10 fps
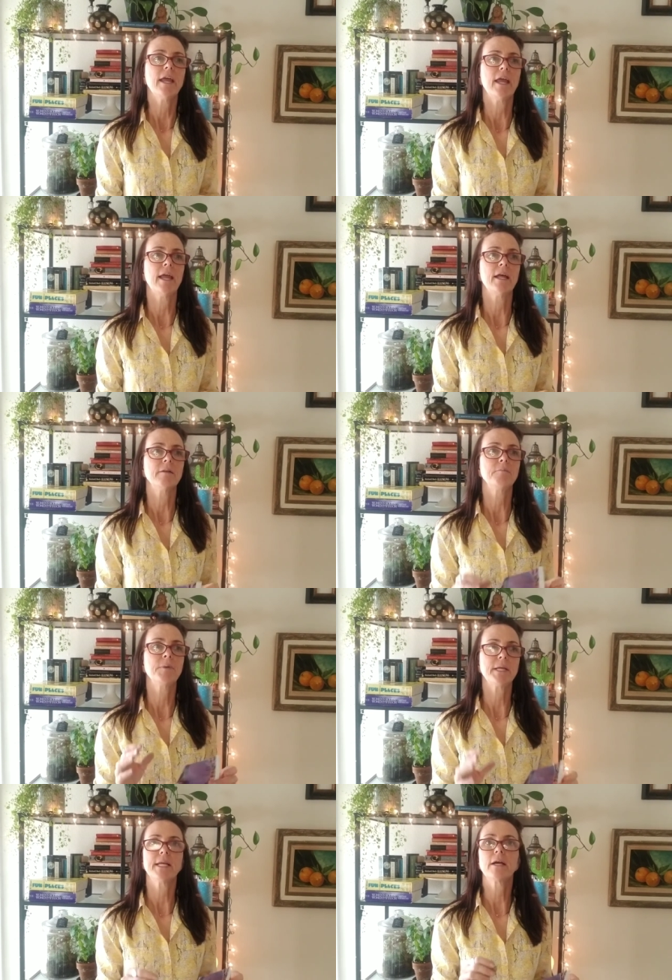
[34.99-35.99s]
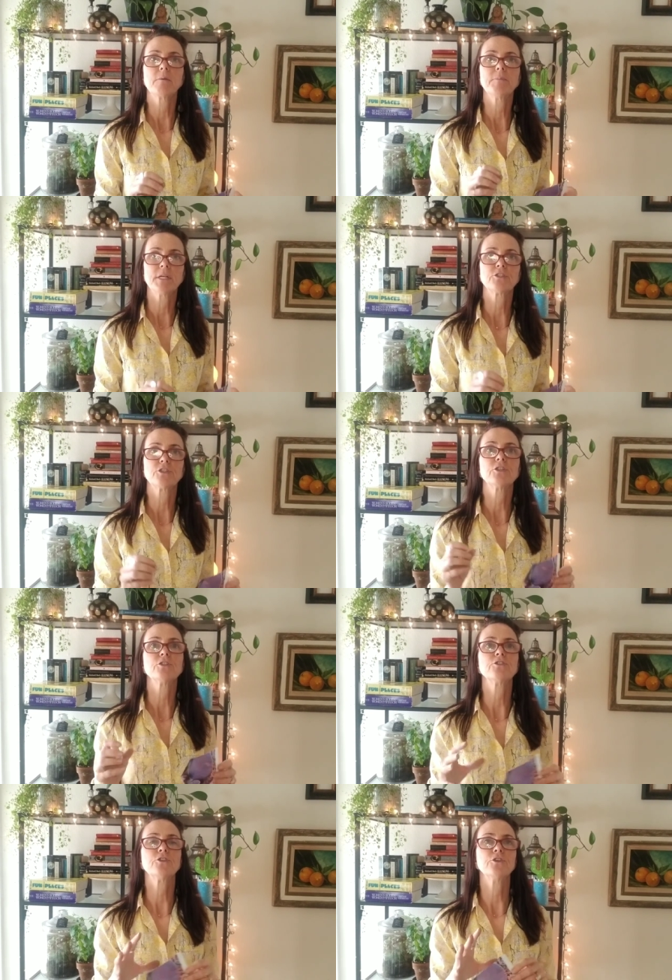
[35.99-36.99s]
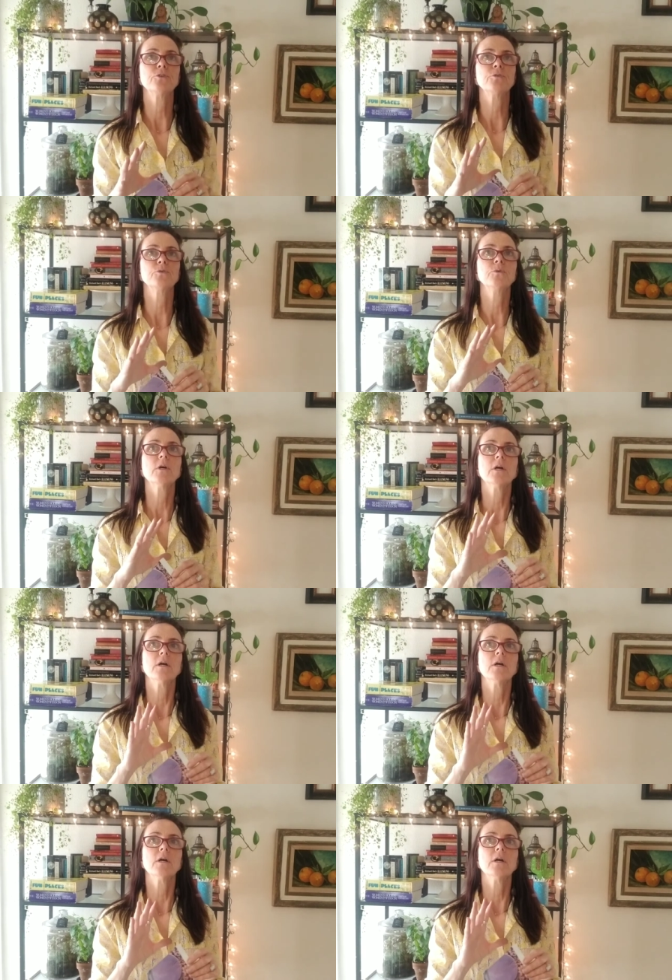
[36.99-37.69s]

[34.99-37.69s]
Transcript: and picking out a picture to